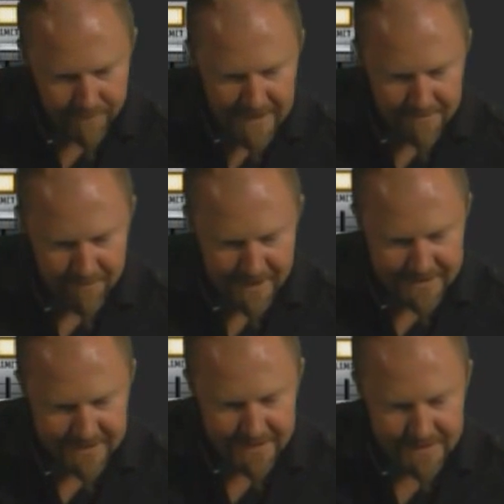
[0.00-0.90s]
fat
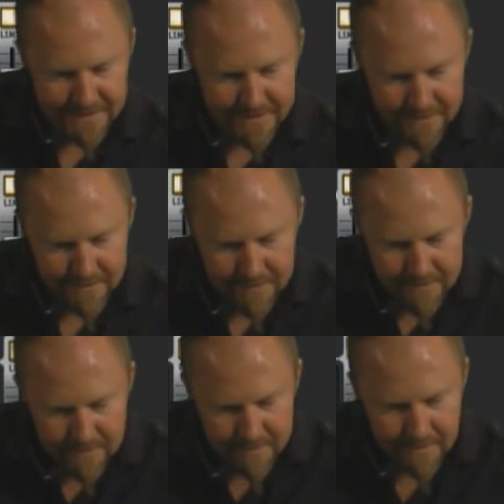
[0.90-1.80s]
basses
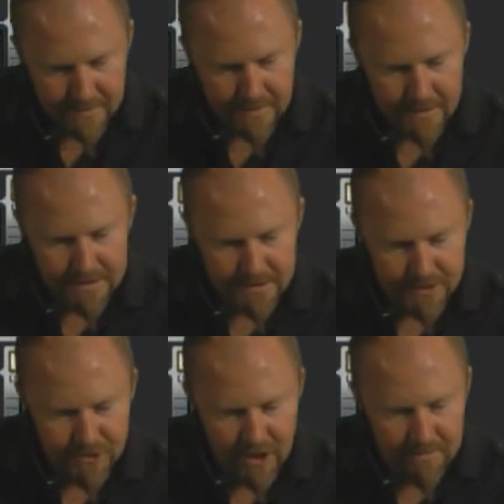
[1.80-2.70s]

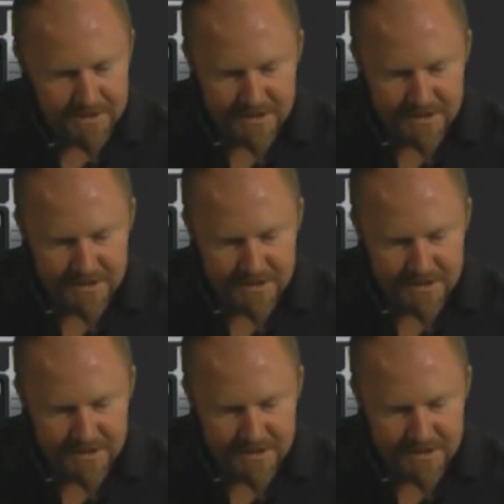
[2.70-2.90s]
to drums.